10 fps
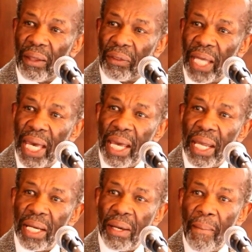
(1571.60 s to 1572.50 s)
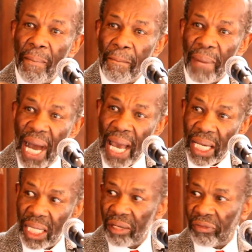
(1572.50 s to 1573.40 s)
then
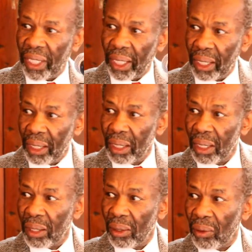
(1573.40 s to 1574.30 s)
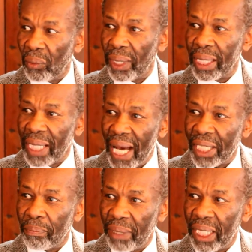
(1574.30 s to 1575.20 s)
my living will
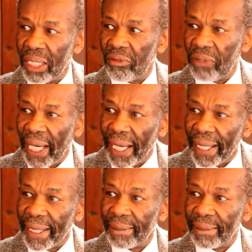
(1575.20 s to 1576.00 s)
not be in vain.